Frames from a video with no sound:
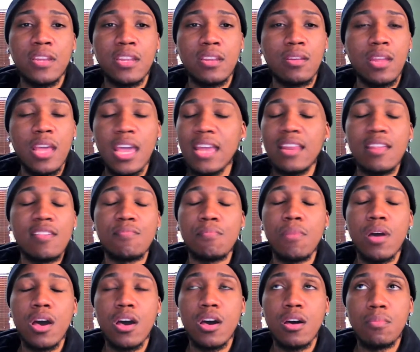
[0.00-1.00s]
Eddie's
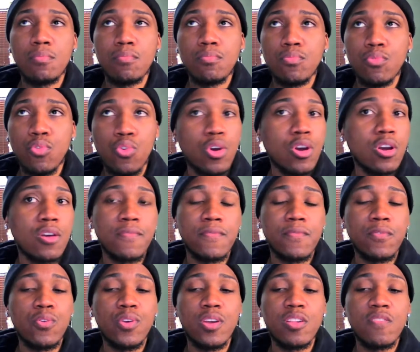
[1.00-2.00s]
mom, or her
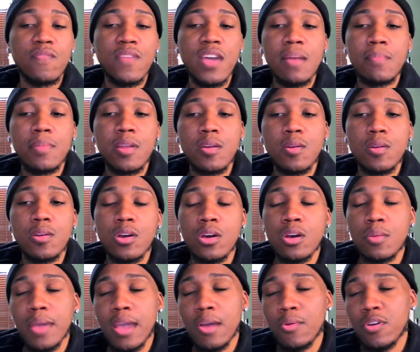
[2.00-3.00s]
or his family,
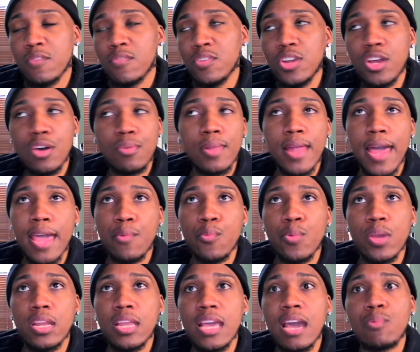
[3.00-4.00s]
um, however, don't like
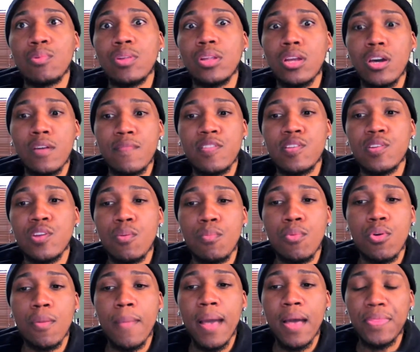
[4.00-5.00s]
Wendy. I would love to know
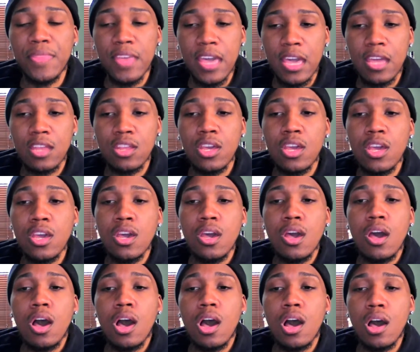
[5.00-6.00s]
more about that.
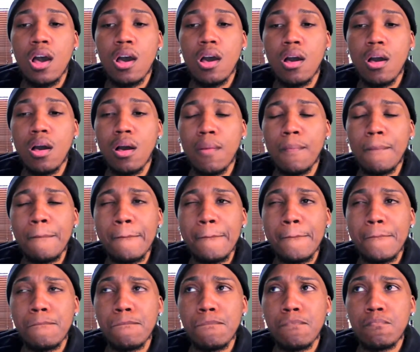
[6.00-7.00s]

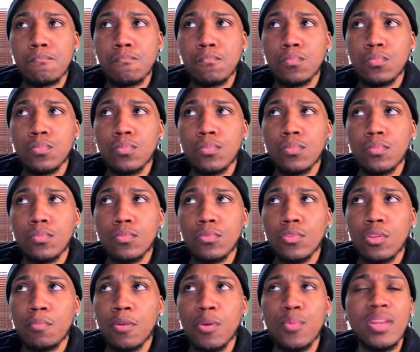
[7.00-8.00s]
Um,
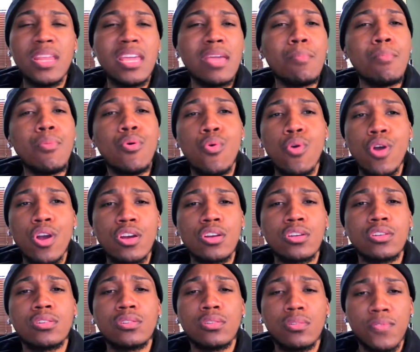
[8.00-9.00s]
but we need more
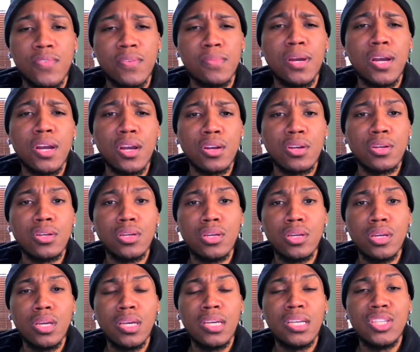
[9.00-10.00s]
from her.
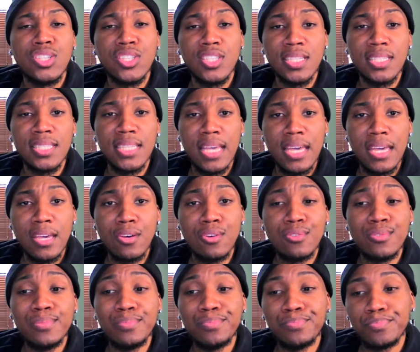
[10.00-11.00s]

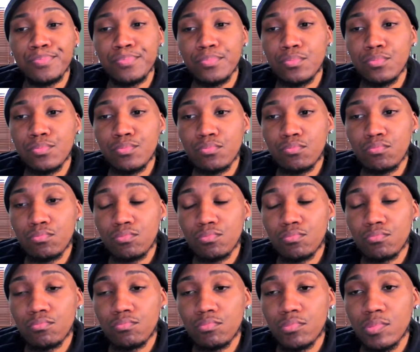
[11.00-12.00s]
Gizelle,
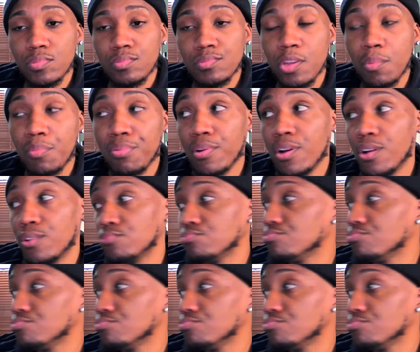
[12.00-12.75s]
bro,